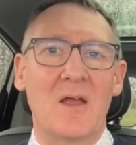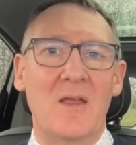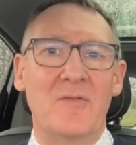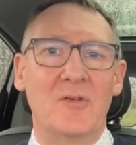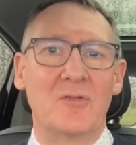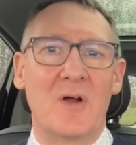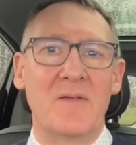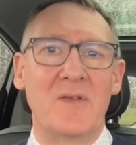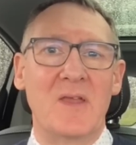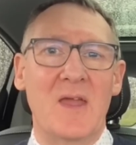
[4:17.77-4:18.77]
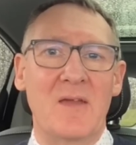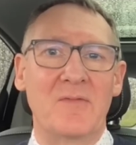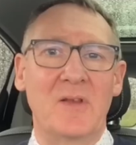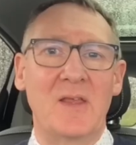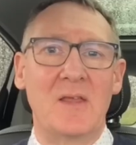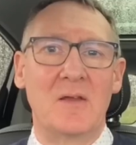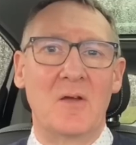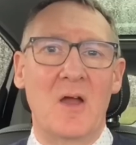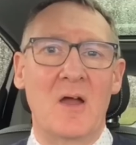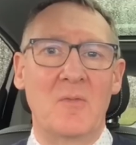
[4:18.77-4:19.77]
if you're driving carefully
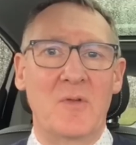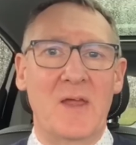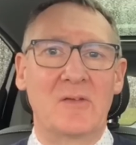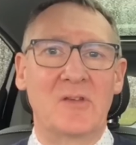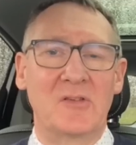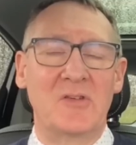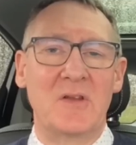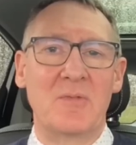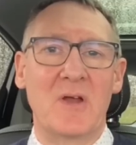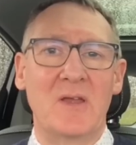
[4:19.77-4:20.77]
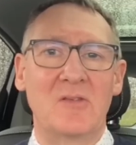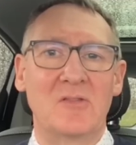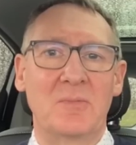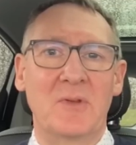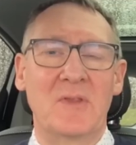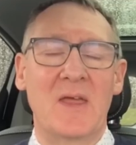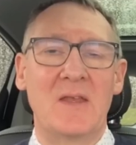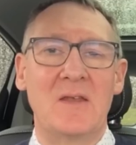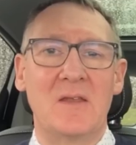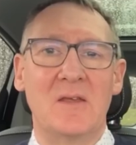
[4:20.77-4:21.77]
without touching the brakes, but
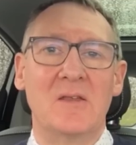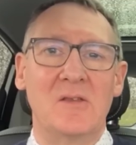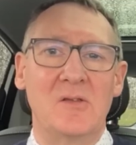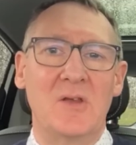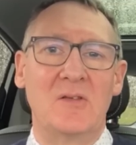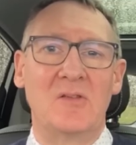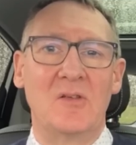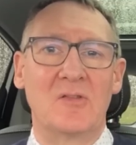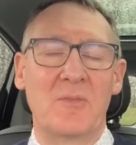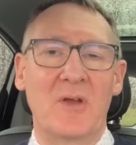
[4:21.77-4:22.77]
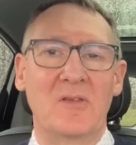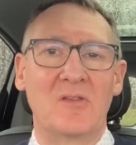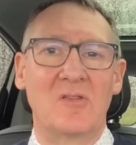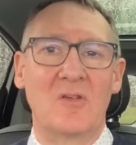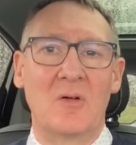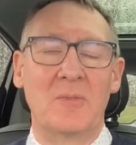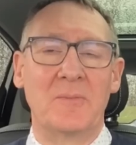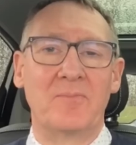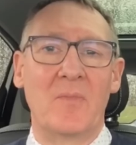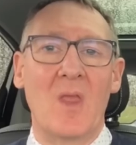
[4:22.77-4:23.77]
then you need to use the brakes to stop.
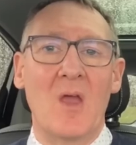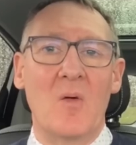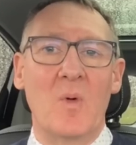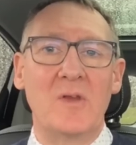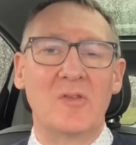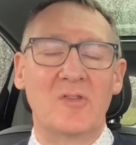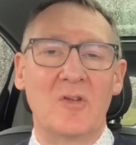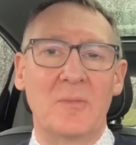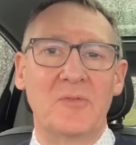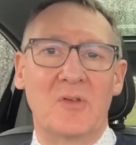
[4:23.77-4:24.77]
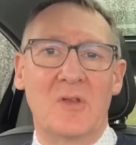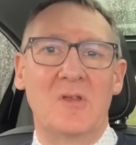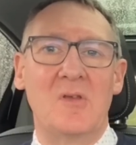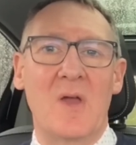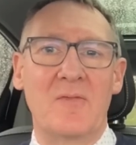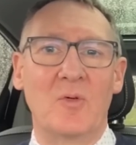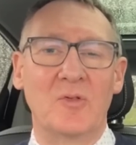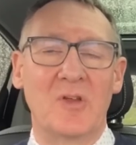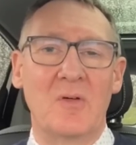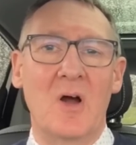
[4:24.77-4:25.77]
When you're stopped, you have
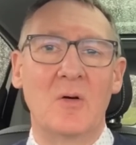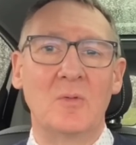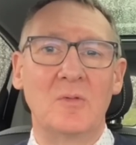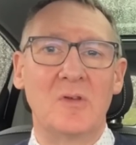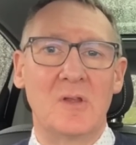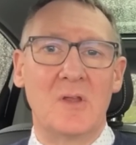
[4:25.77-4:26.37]
auto hold,